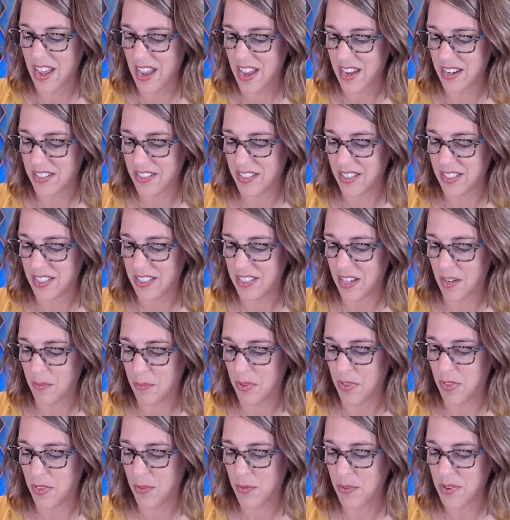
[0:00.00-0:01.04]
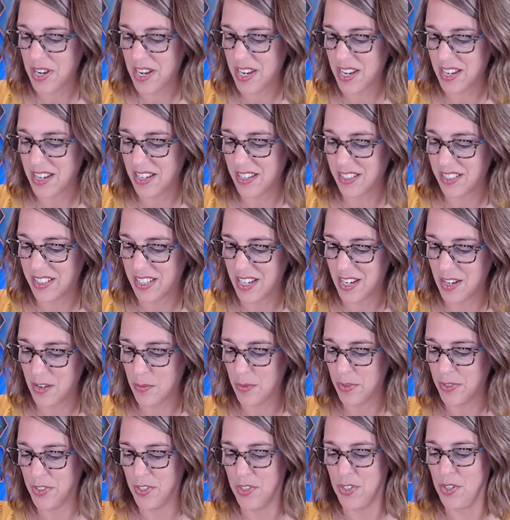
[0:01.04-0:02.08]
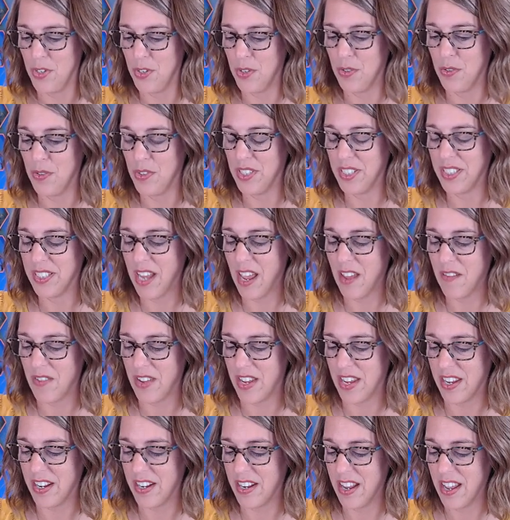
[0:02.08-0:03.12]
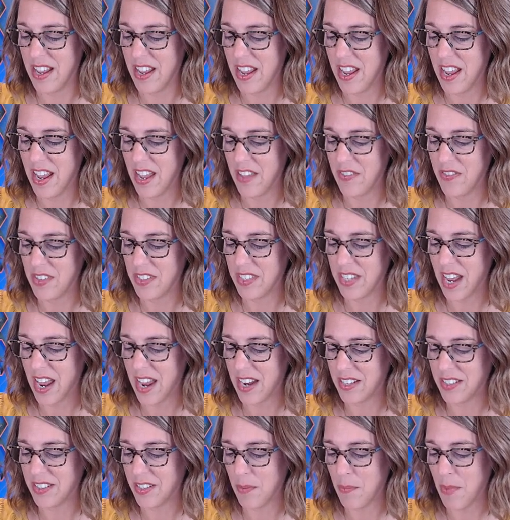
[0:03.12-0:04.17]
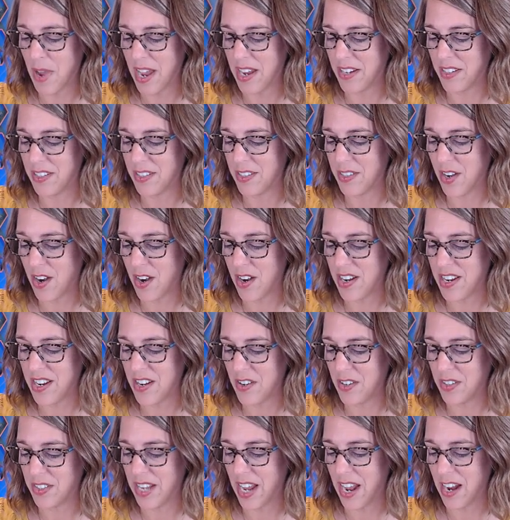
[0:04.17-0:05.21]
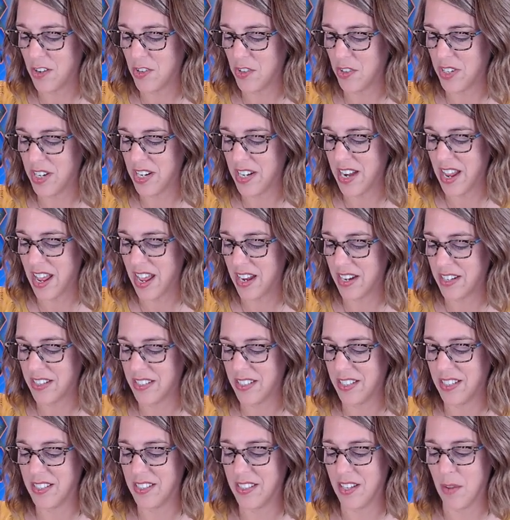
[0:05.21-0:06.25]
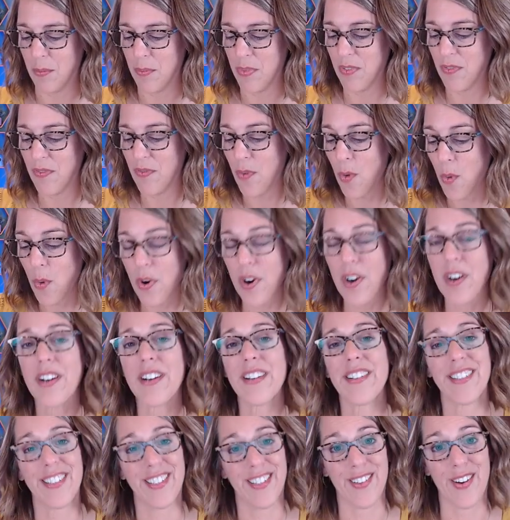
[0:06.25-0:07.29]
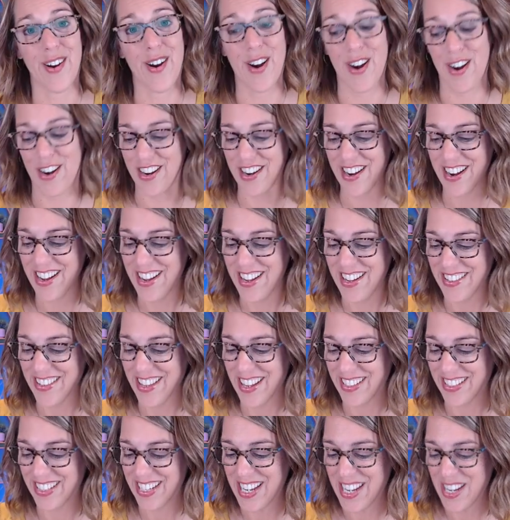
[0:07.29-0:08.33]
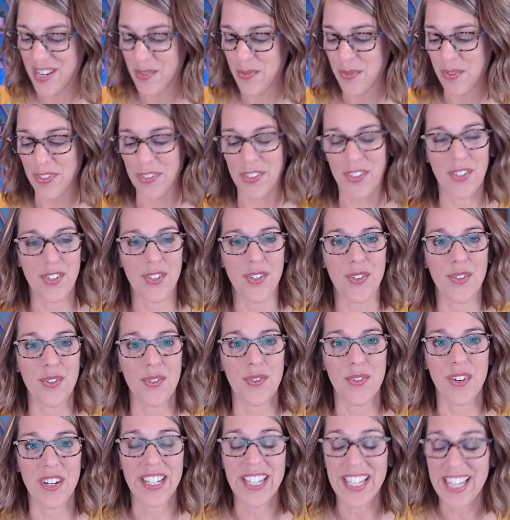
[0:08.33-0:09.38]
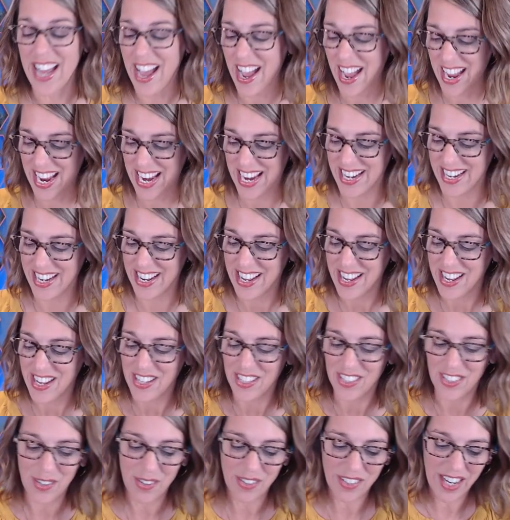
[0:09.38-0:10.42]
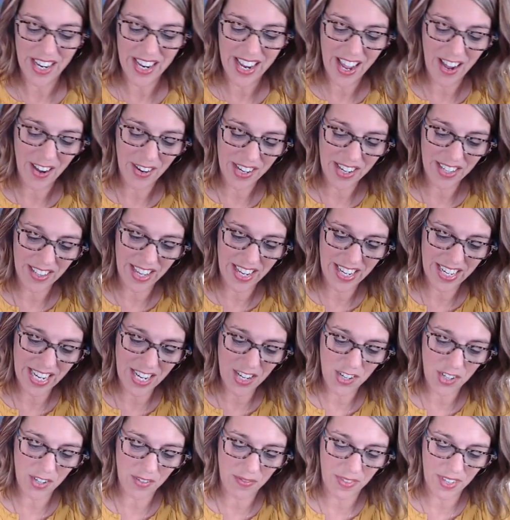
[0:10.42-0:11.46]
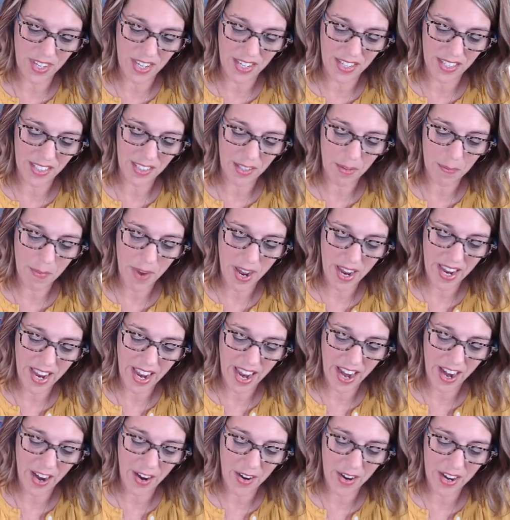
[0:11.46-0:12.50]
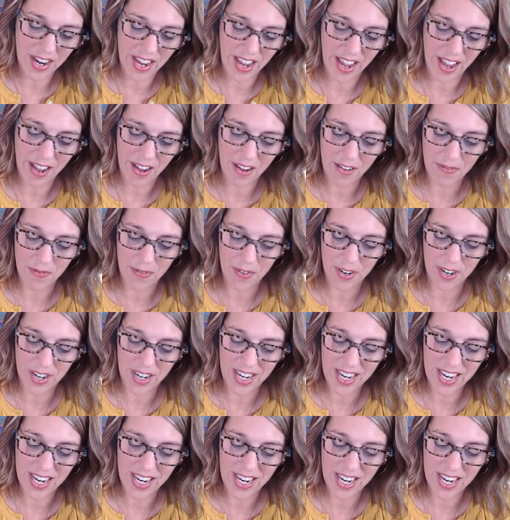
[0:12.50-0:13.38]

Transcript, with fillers: x sub 3 is equal to 7, and this x sub I star here is actually an x sub 4 star that's equal to 9. So as I calculate each of these, my area for